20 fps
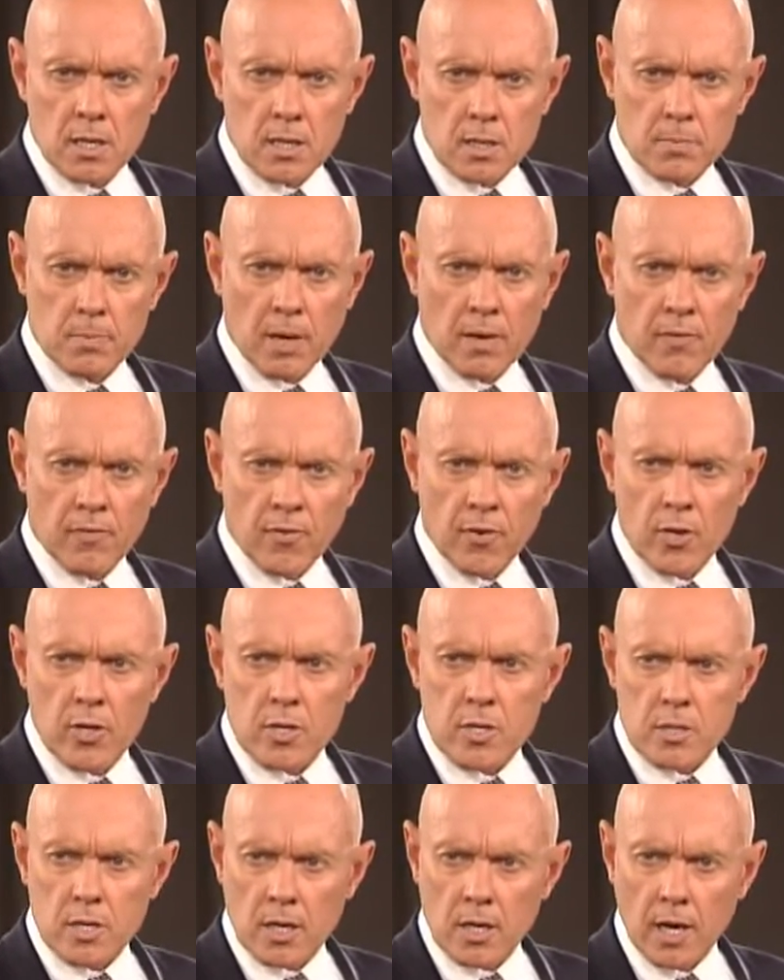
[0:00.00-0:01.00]
It's my
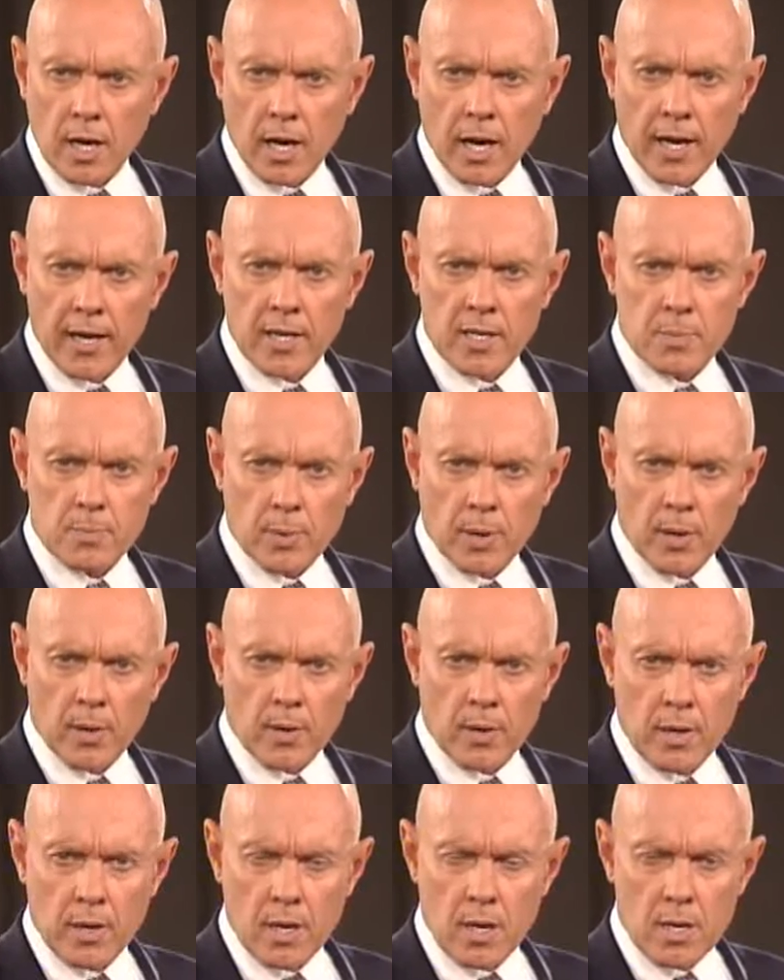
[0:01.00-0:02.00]
first and highest
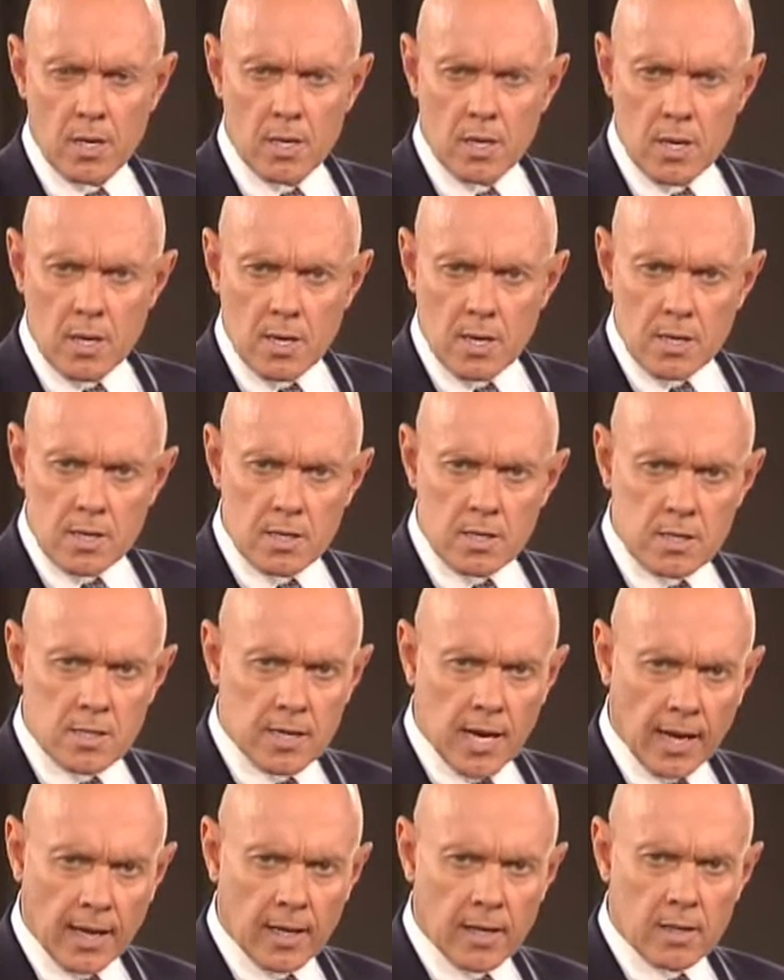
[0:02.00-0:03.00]
priority.
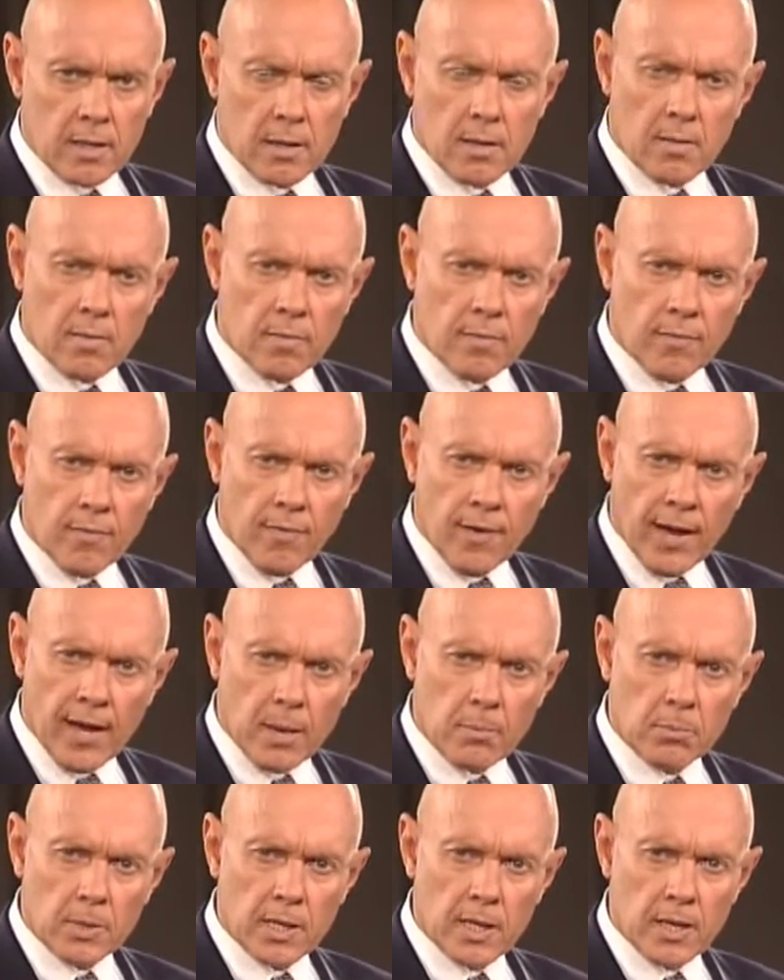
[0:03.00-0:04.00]
Second,
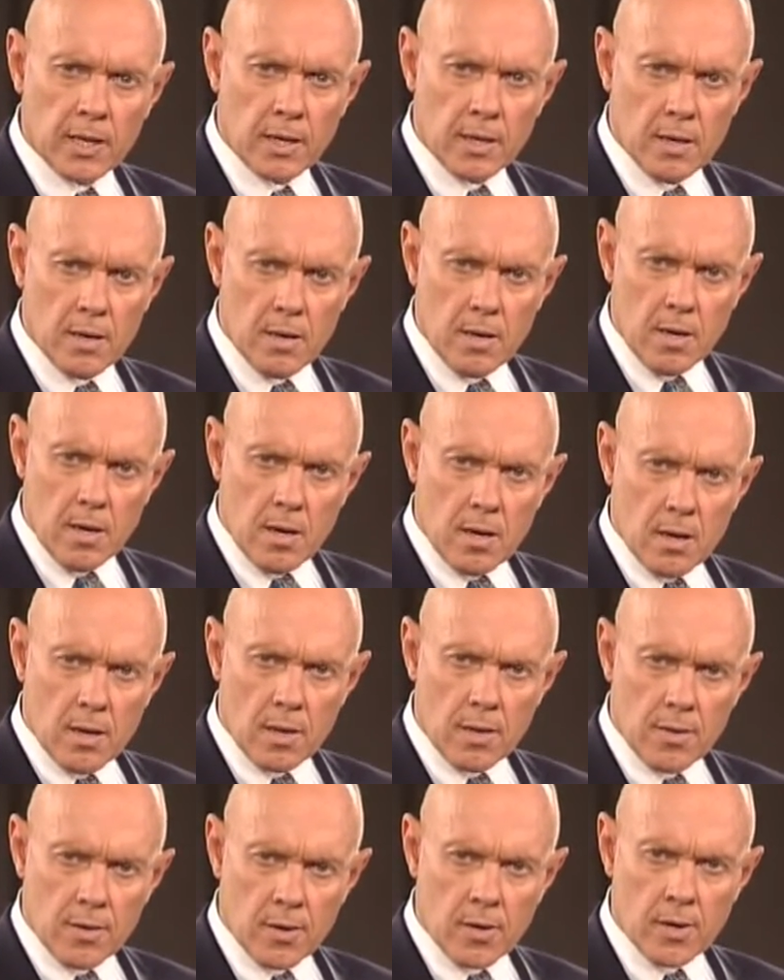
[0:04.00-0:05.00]
family.
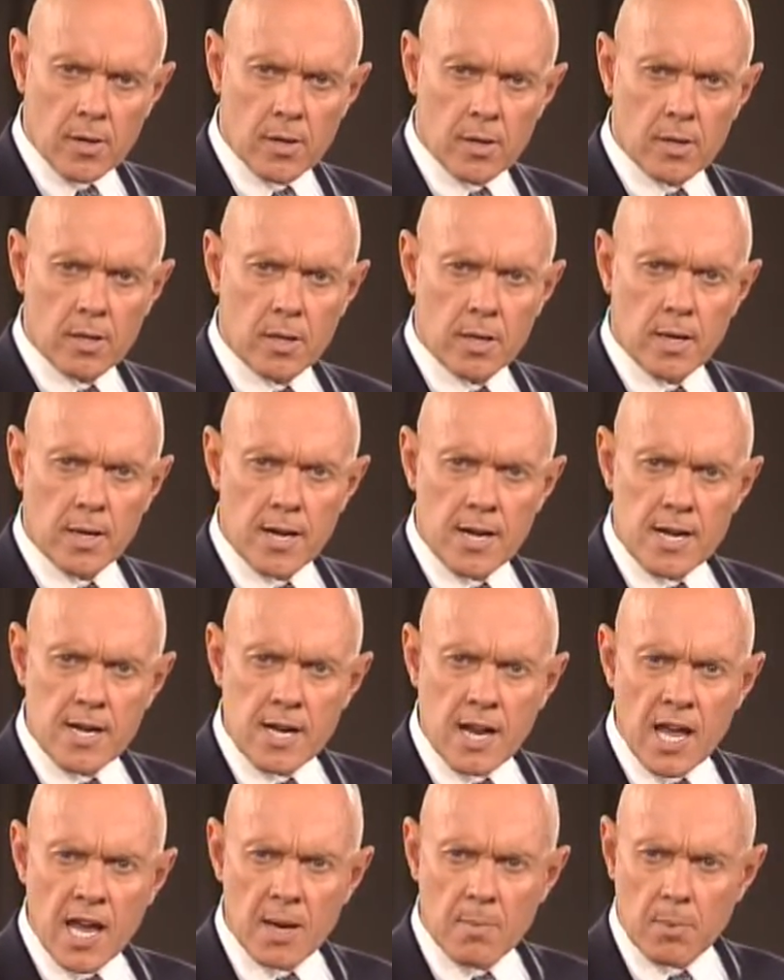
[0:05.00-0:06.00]
Third,
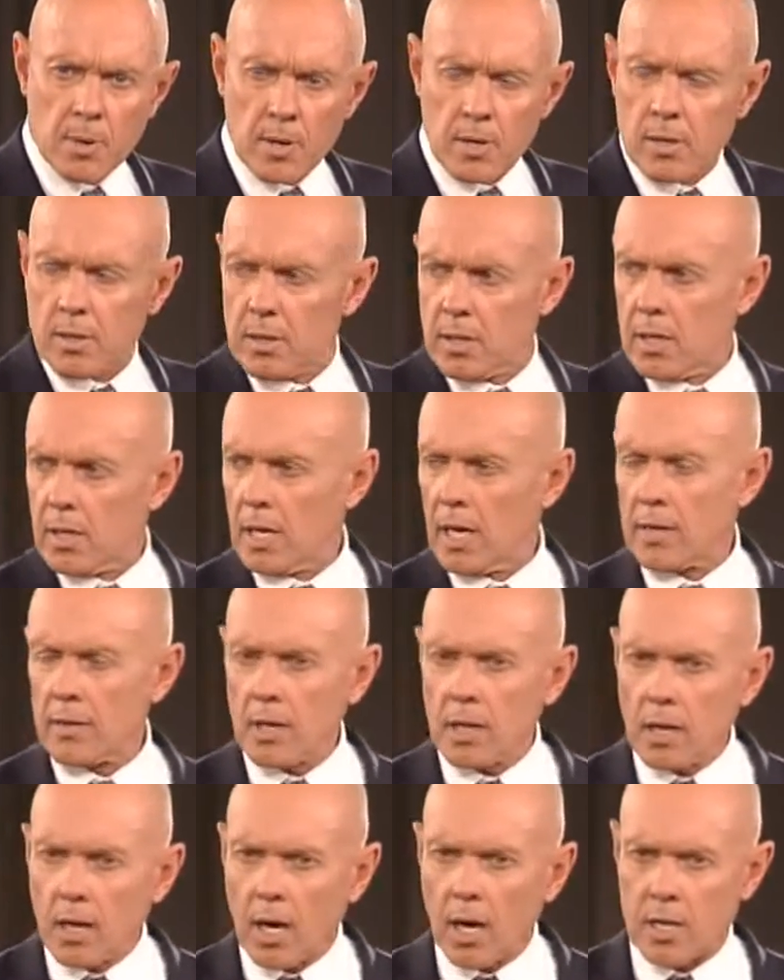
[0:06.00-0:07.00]
neighbor in
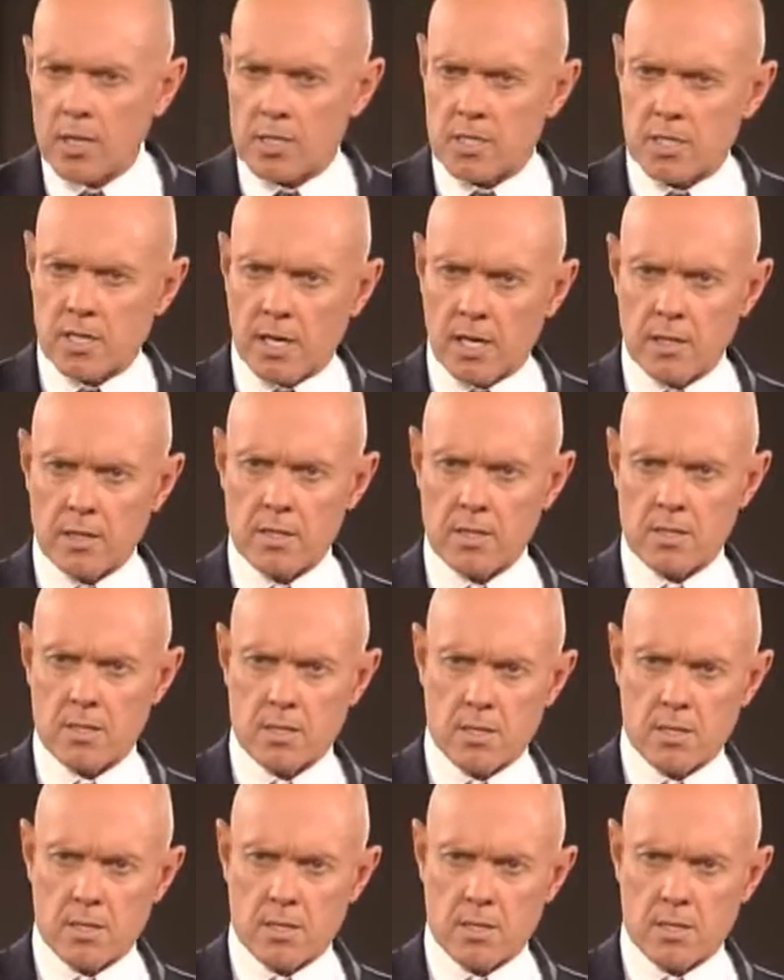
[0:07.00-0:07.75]
the large sense.